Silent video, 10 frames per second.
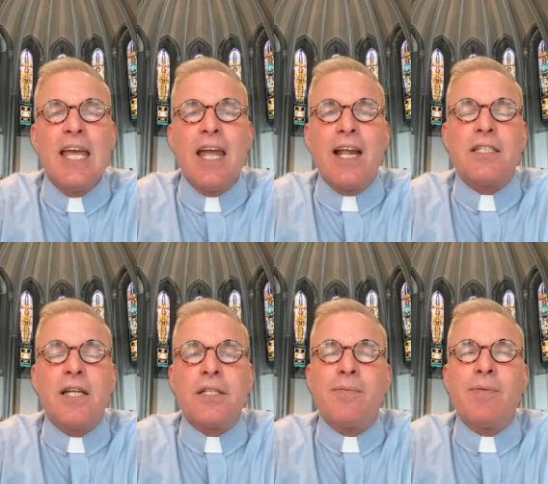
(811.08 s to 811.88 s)
It's
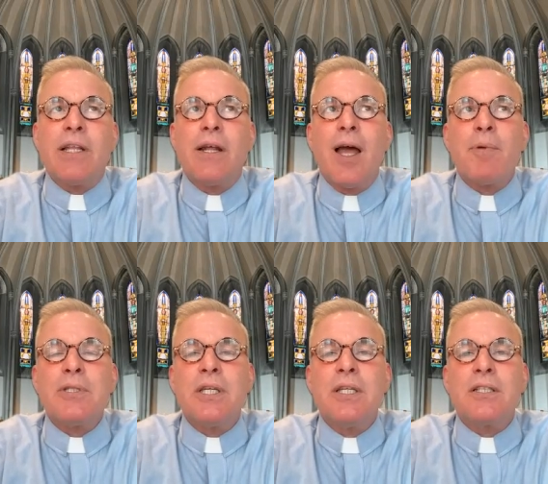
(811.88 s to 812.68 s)
not something that
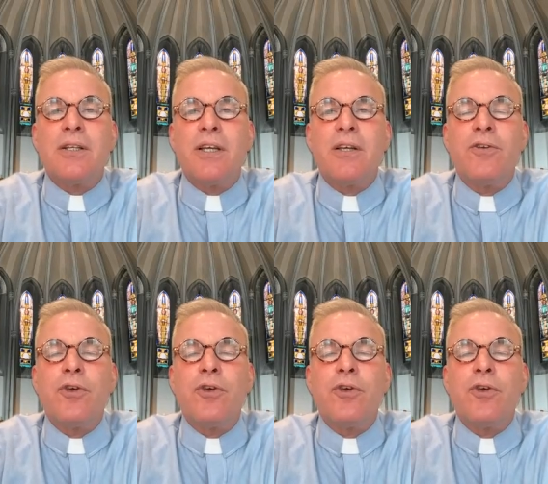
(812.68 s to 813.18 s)
happens easily.